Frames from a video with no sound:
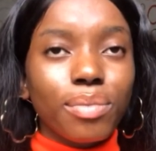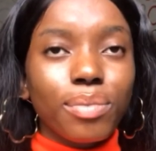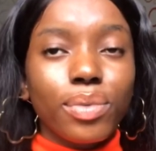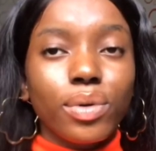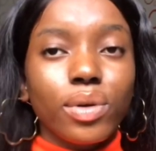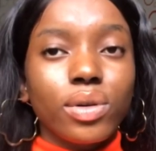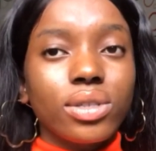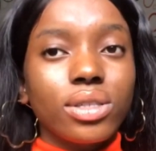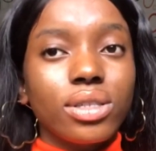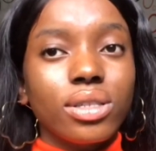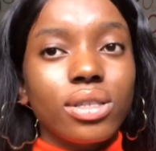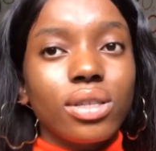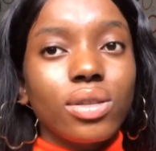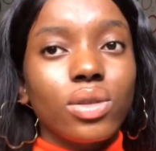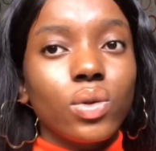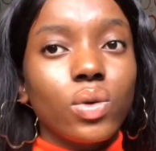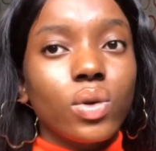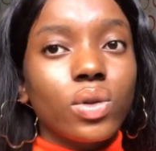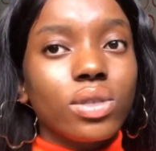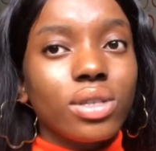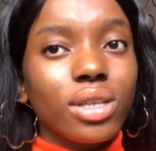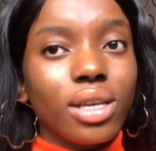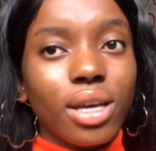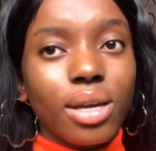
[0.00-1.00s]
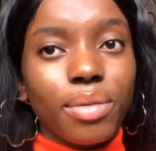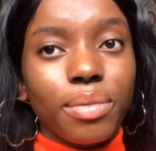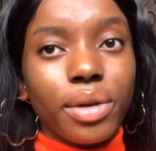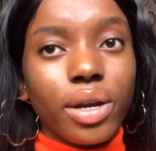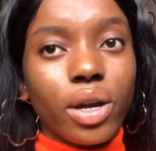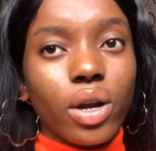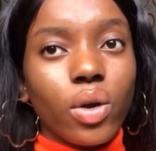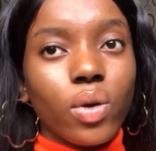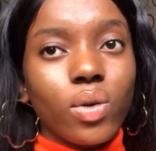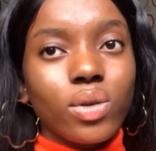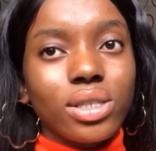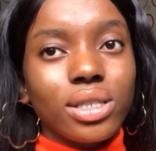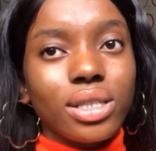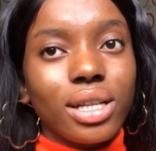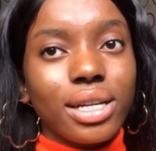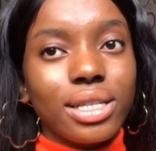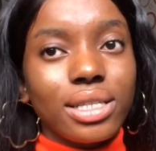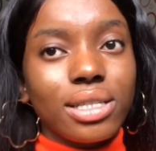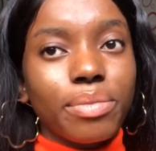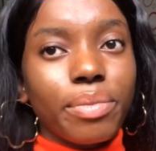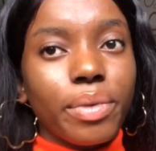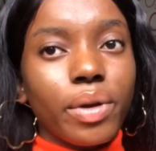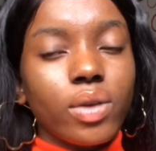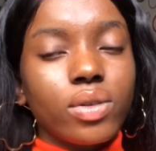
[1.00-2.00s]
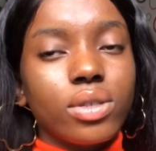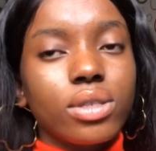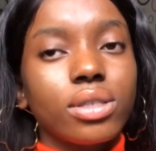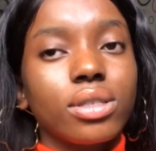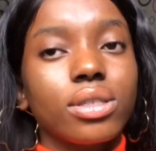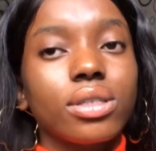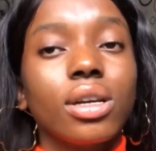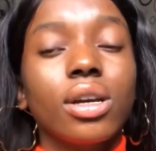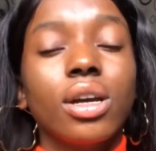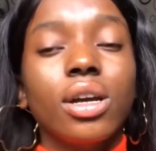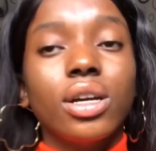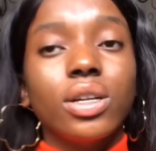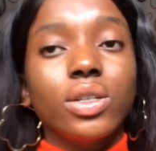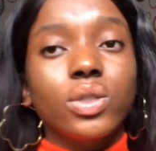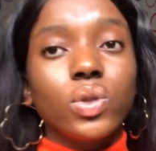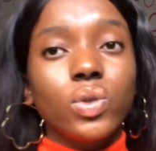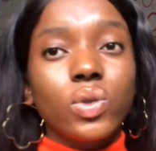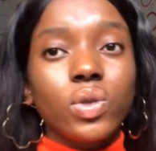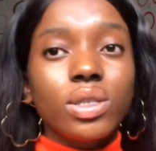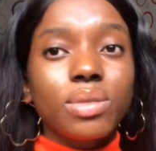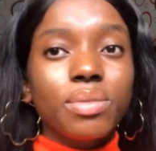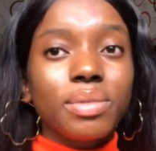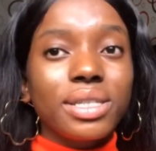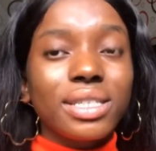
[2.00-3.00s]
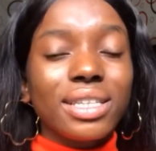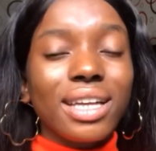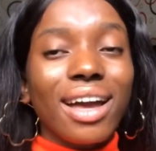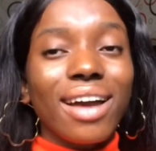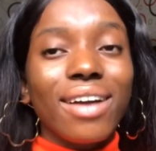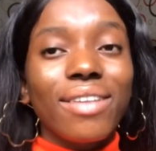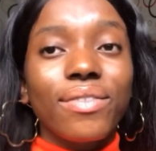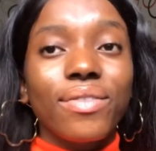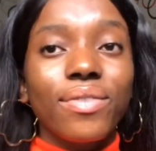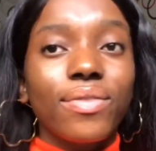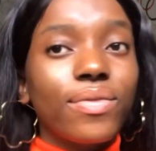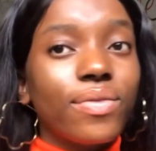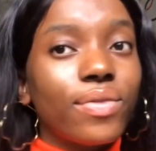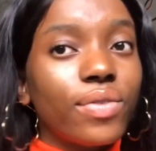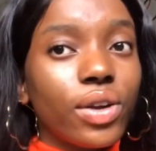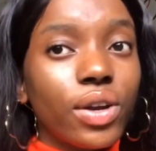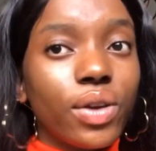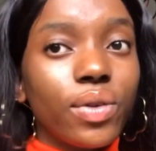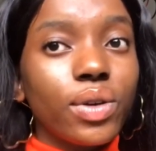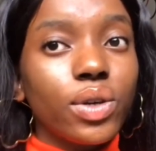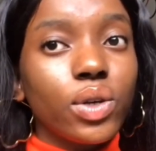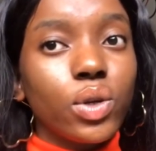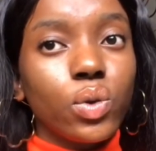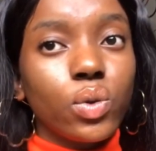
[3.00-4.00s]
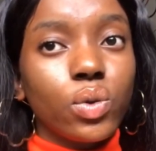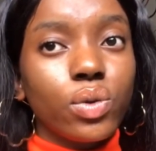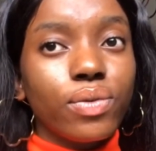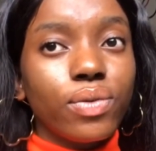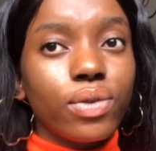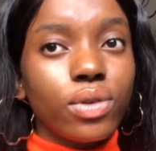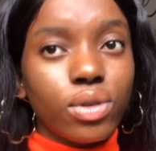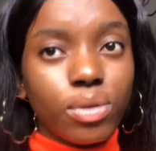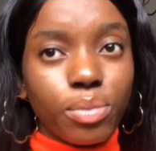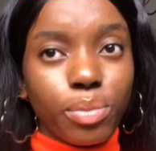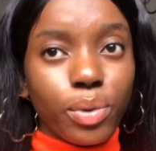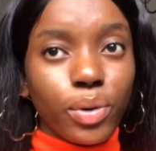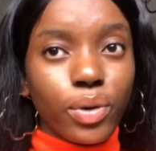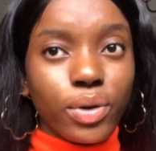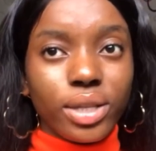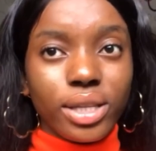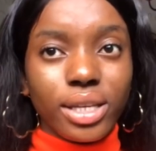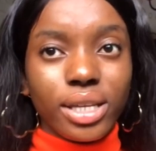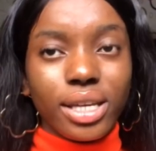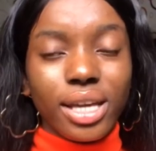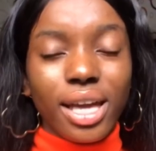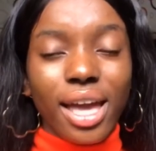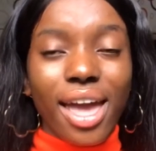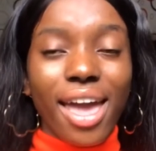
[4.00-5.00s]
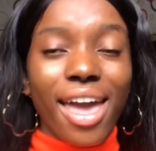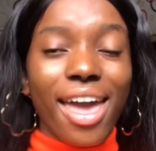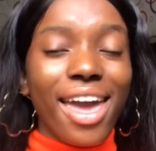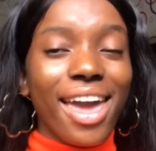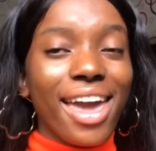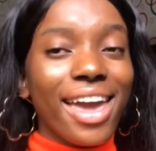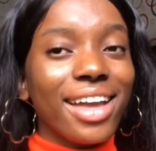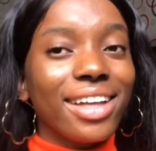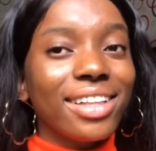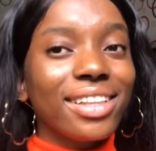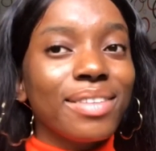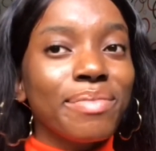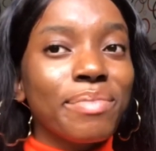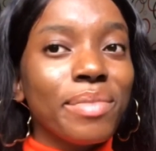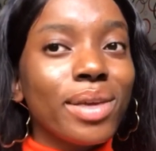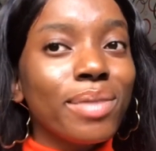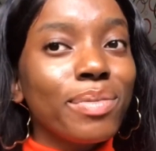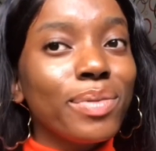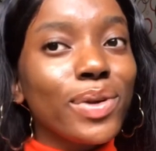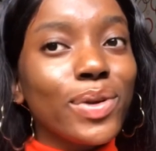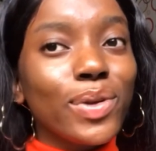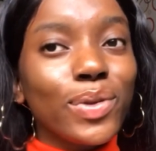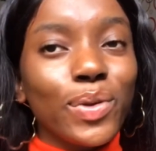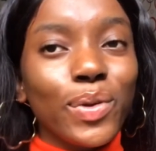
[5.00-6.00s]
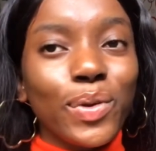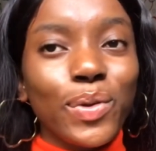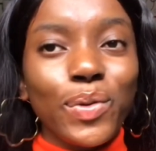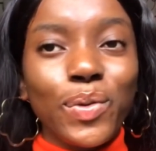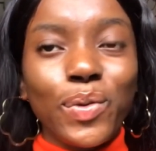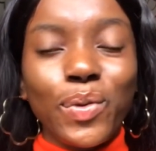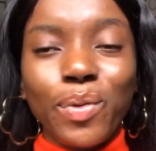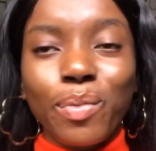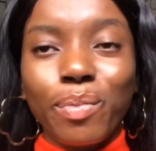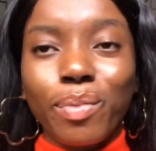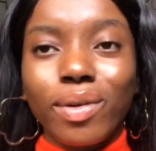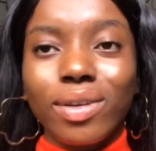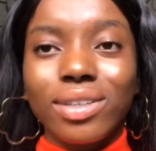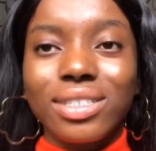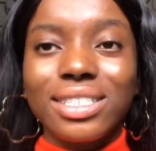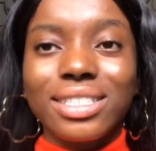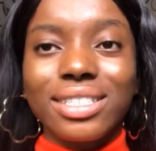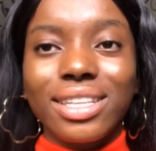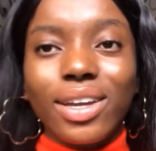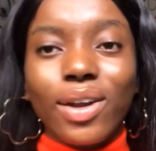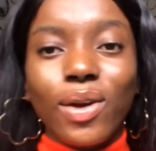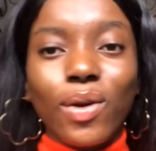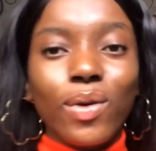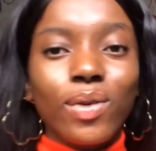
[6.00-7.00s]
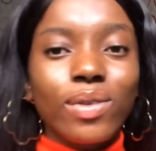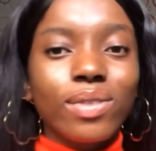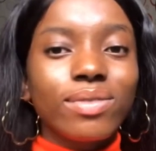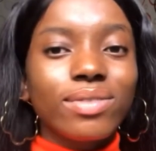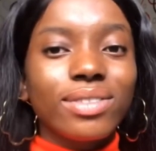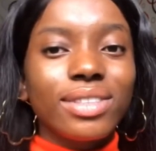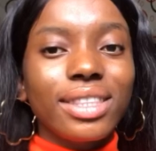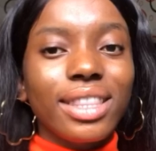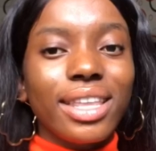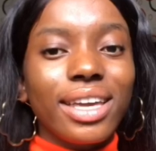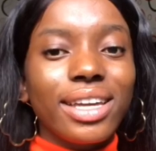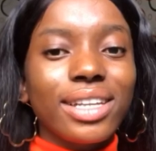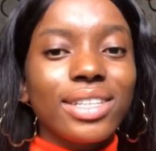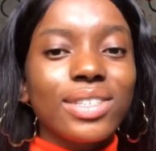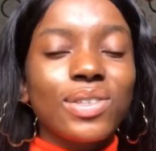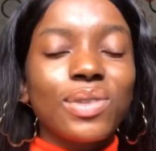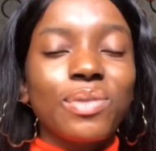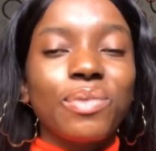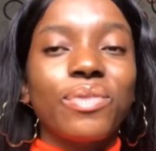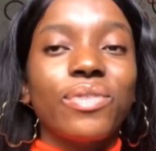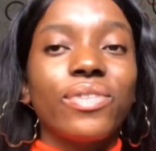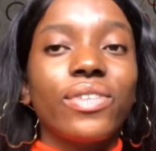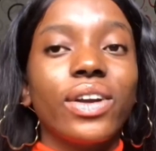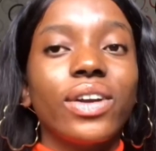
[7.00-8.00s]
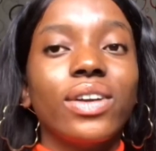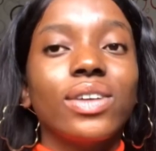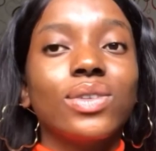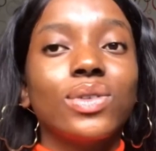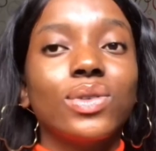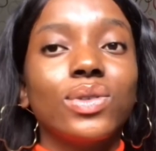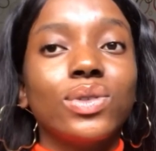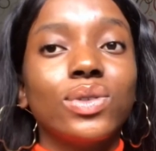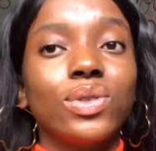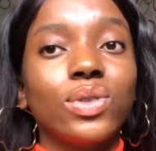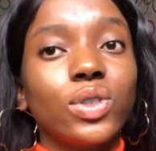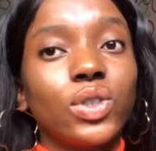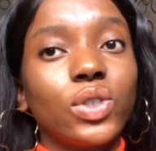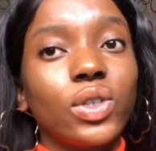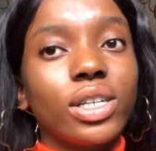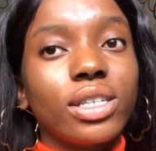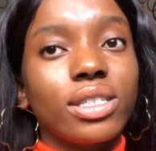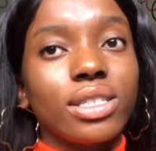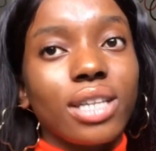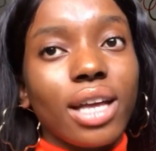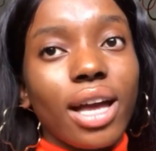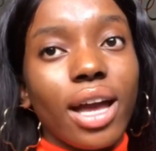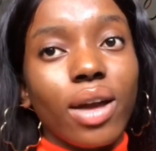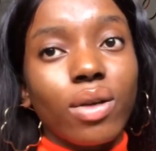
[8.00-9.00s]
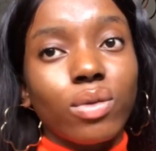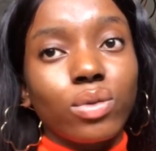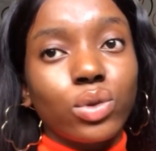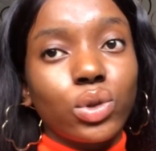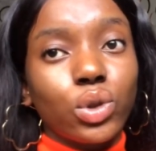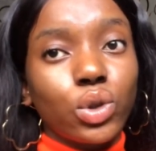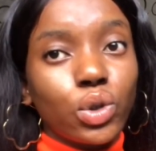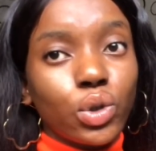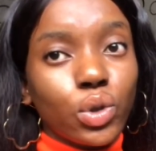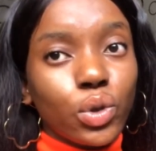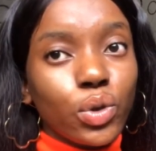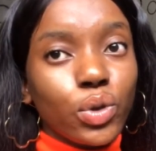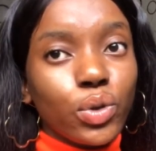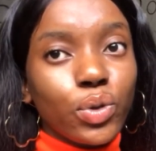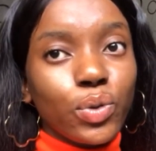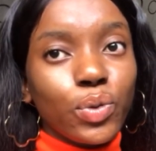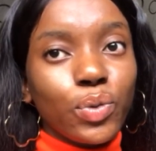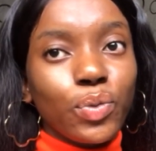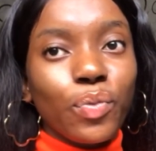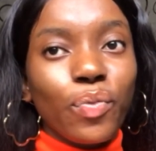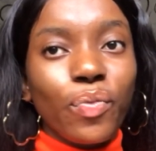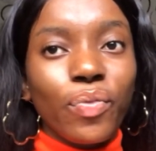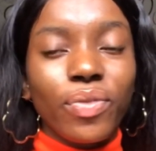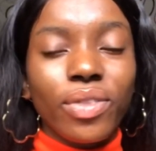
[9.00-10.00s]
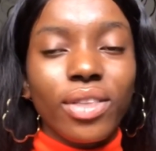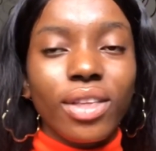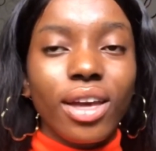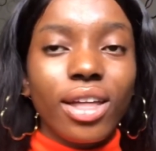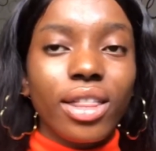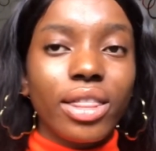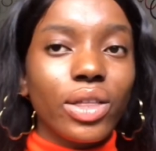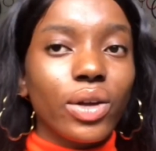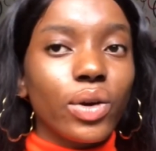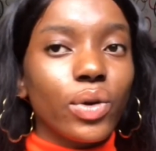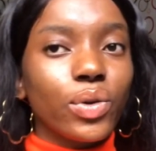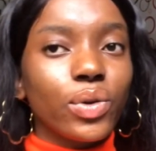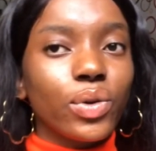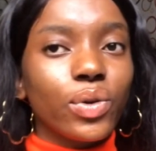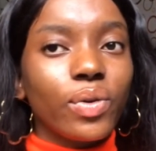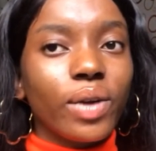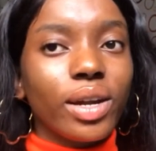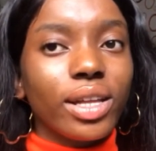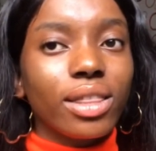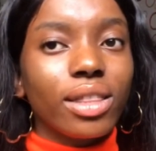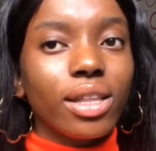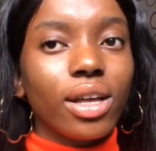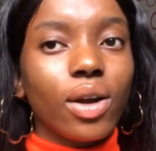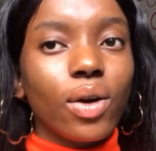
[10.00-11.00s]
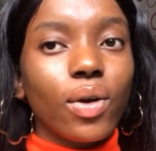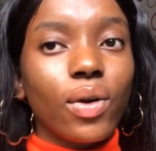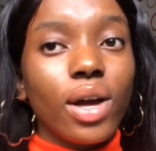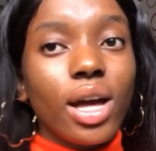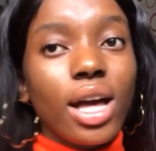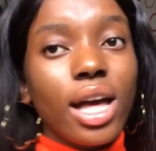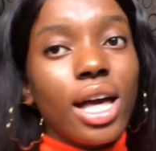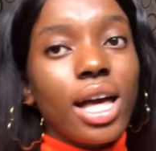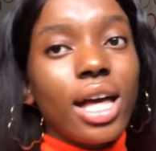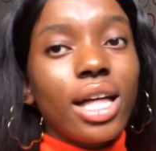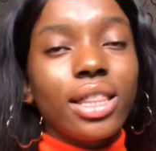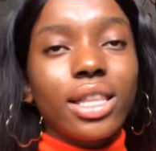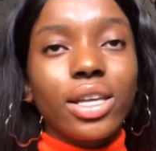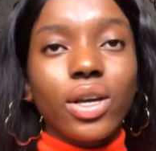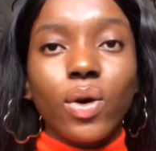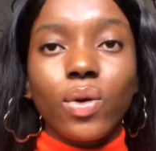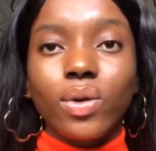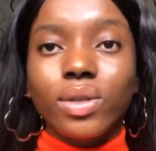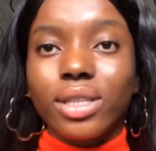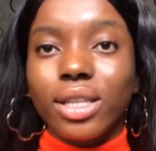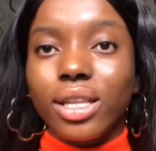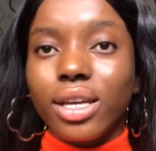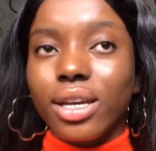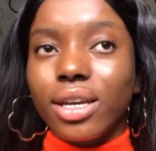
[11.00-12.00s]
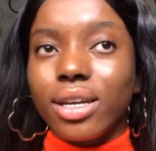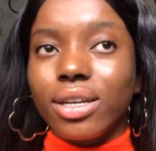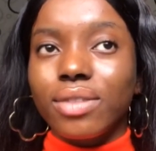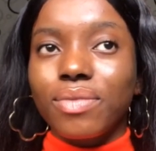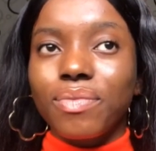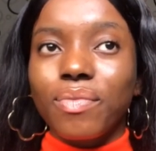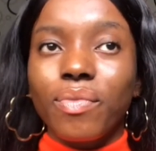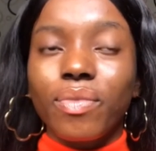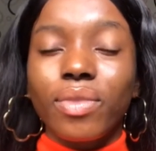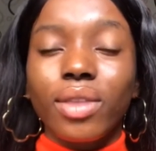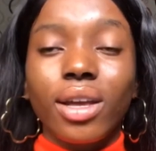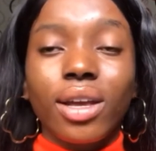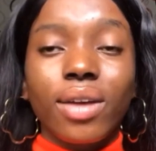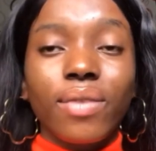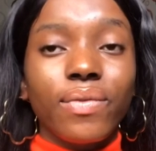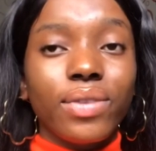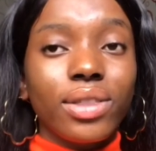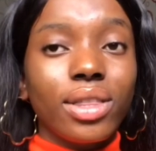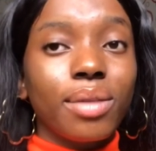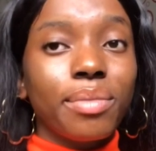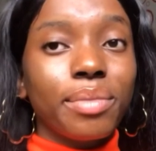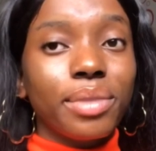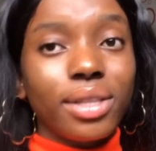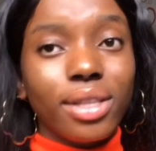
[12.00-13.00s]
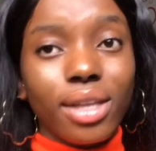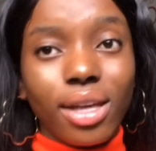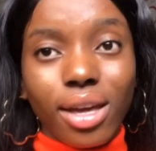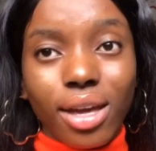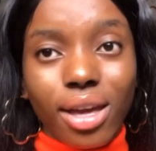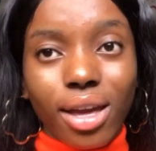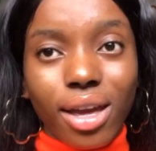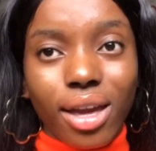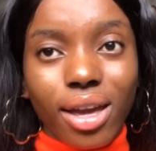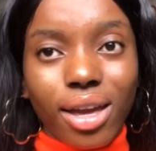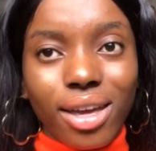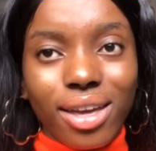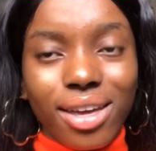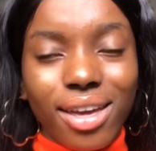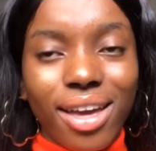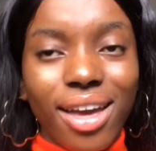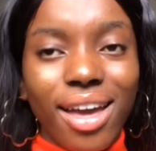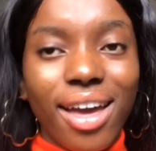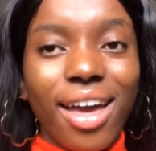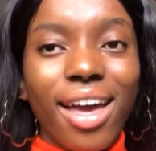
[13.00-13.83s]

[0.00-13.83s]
but not chemicals and antibiotics. Those meats are very good for the body. And maybe you don't know, but they contain some very good nutrients. I will show you and tell you right now. They contain vitamin A,